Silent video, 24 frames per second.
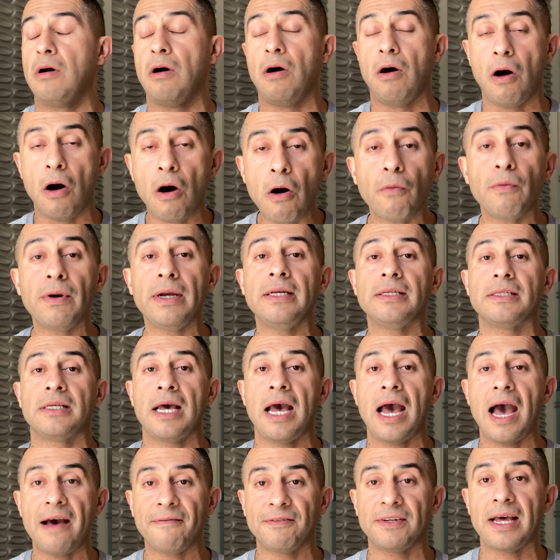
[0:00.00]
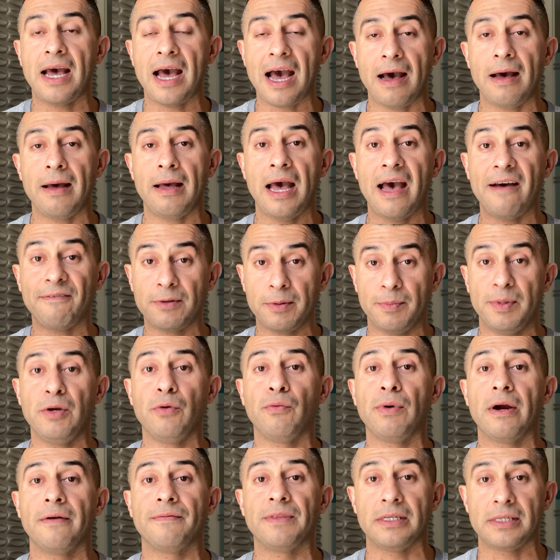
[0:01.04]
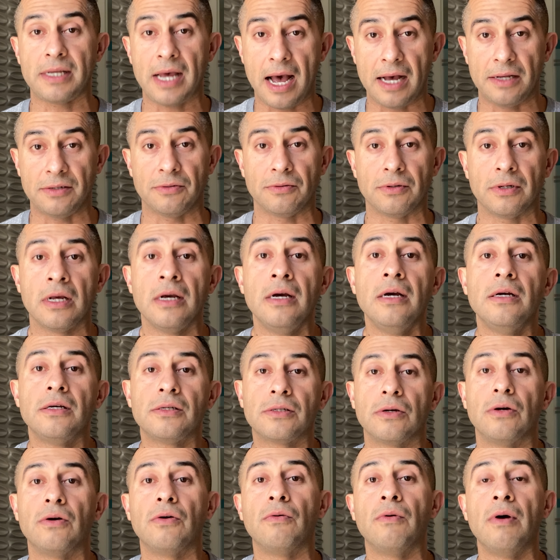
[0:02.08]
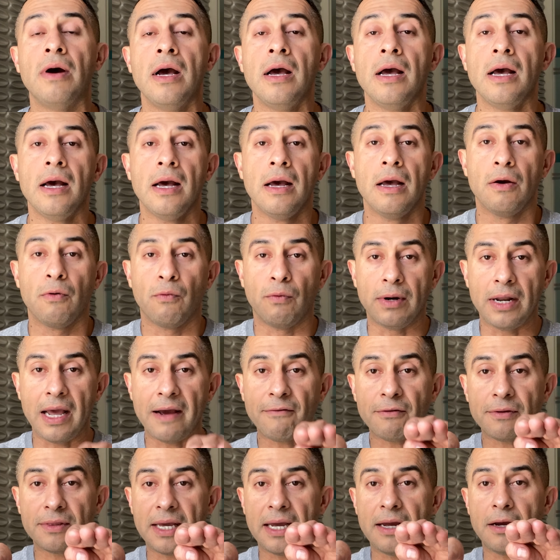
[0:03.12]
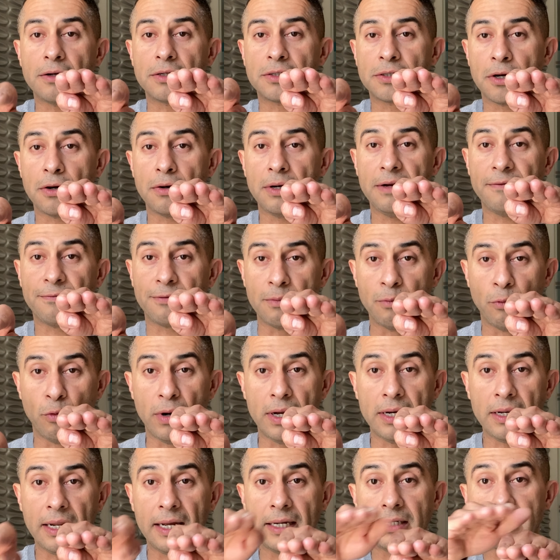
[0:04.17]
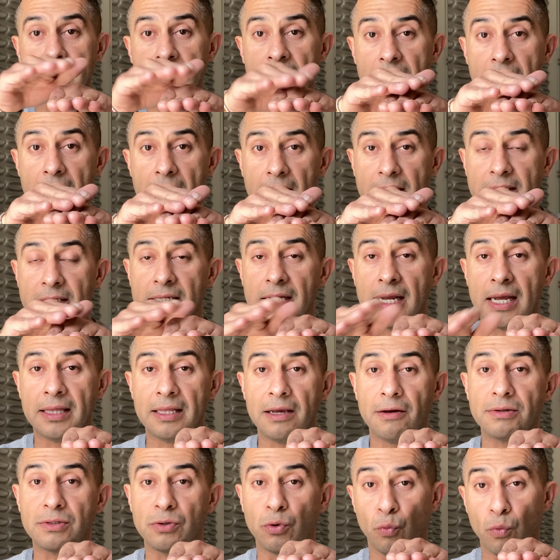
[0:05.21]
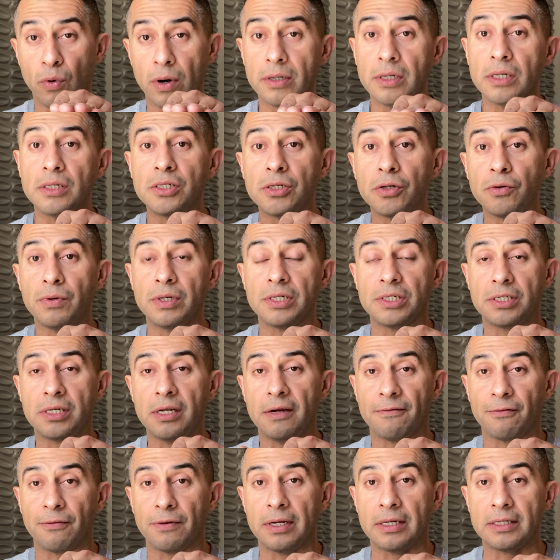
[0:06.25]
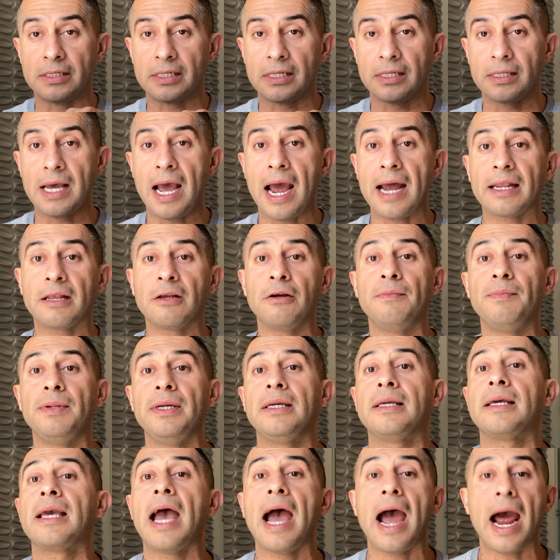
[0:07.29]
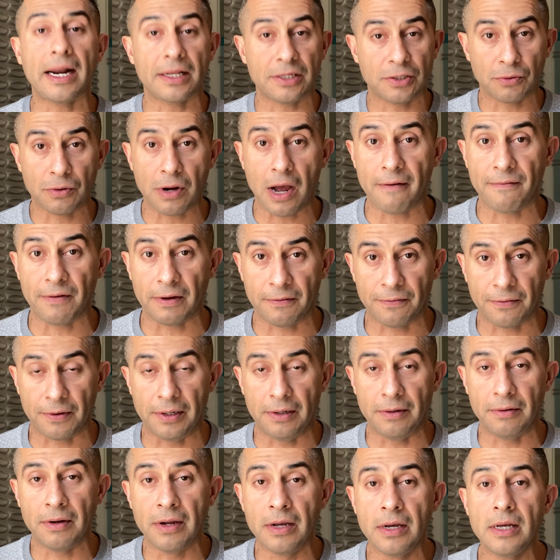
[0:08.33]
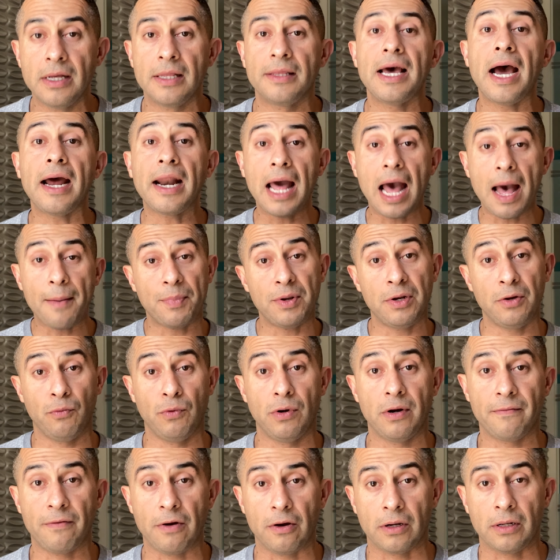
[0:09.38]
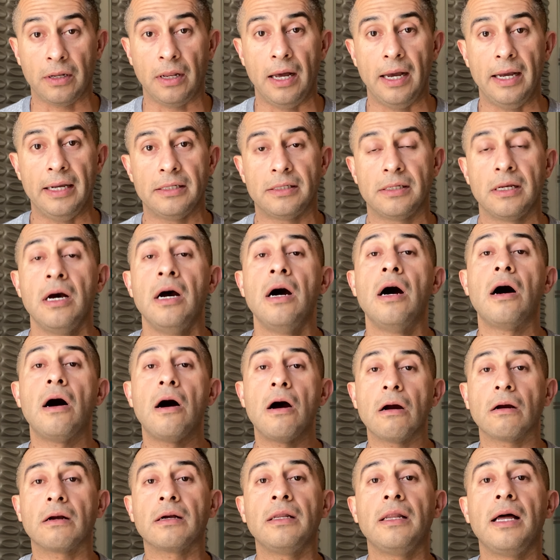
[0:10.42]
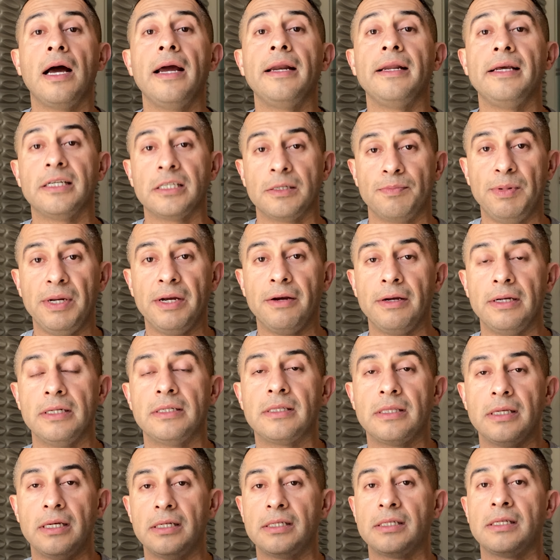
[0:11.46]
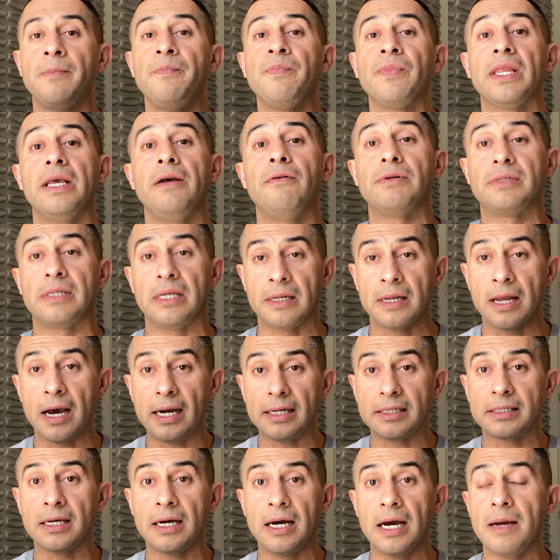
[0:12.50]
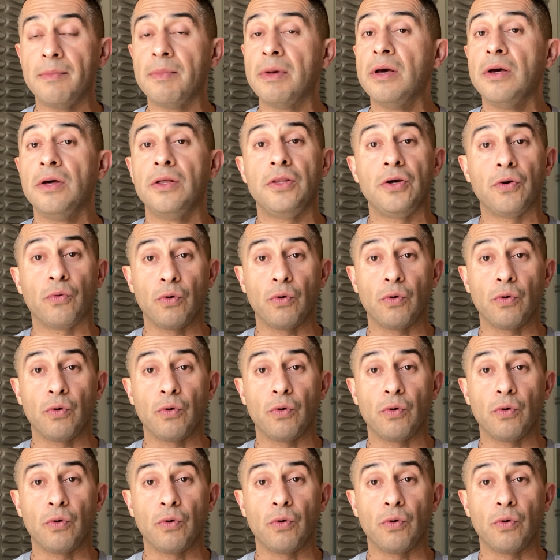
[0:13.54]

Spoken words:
always have to be aware of this hazard. So whenever they are turning from one lane to the next and there is a 1 to 2 inch difference, that could be catastrophic for you. That happened to one of our clients. Our client experienced this. It was at nighttime. There